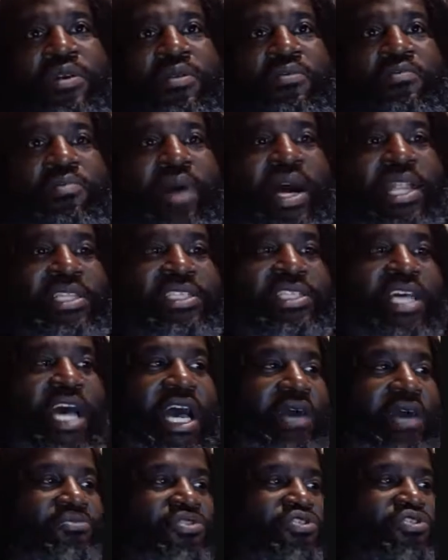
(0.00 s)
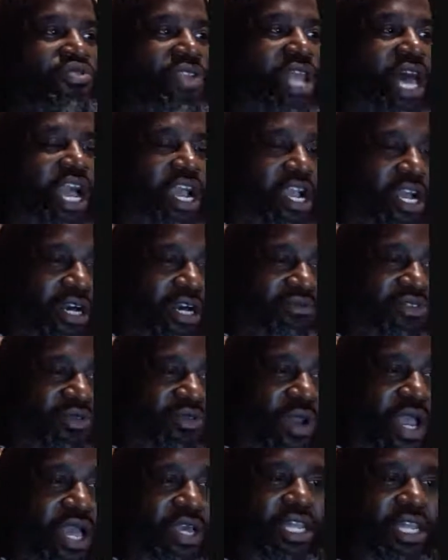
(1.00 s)
by the time July comes
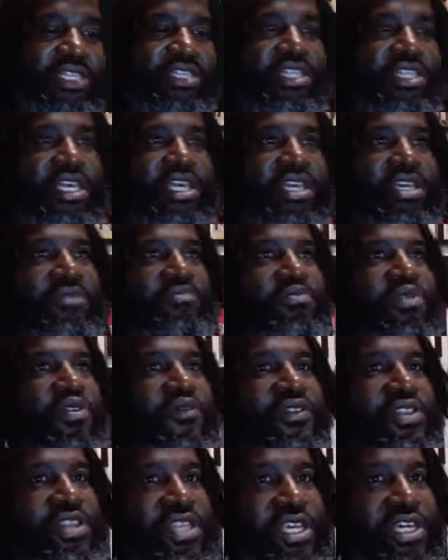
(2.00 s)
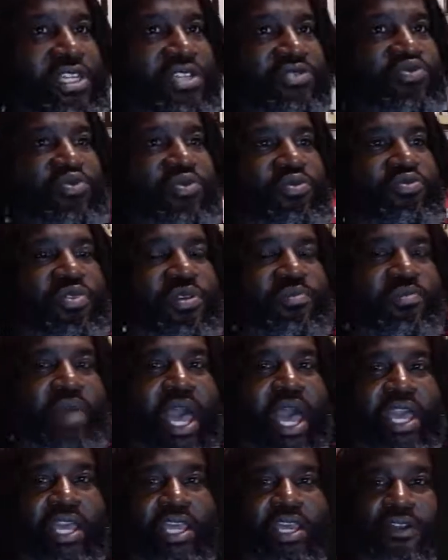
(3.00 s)
around, I think movie theaters will be
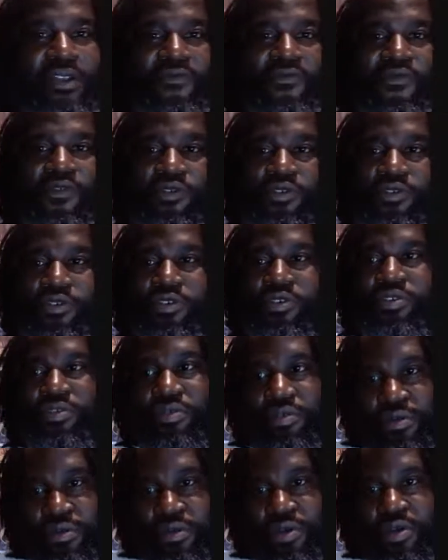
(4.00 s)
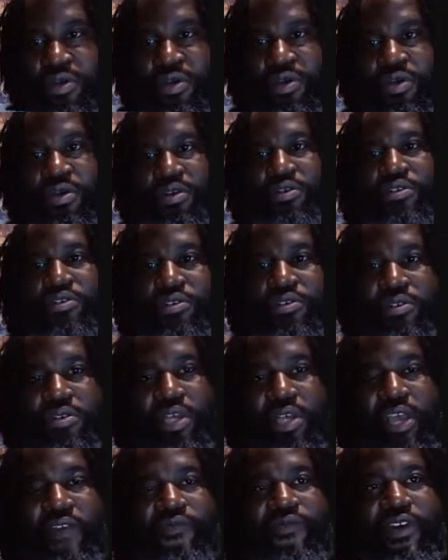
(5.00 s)
back in full,
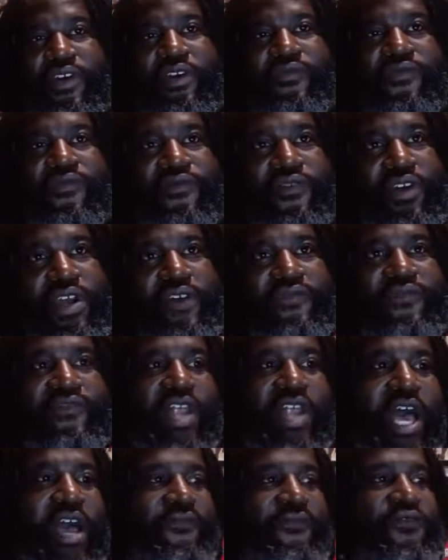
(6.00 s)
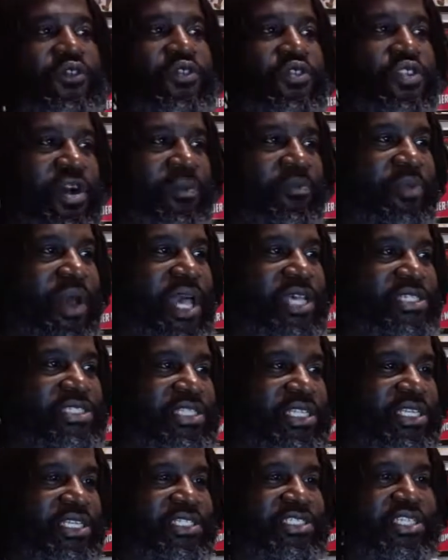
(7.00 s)
if not full
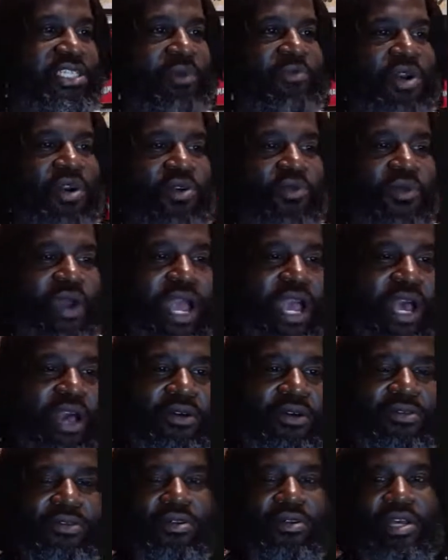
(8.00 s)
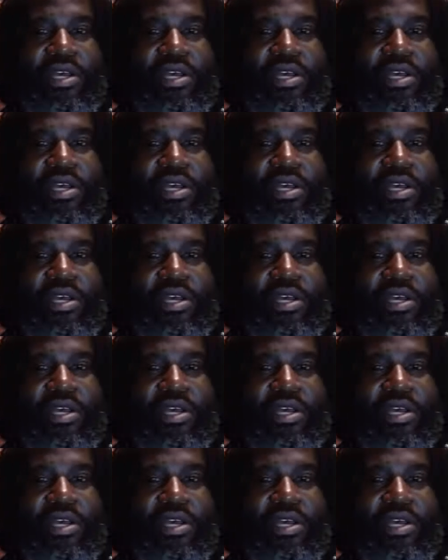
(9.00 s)
capacity, somewhere around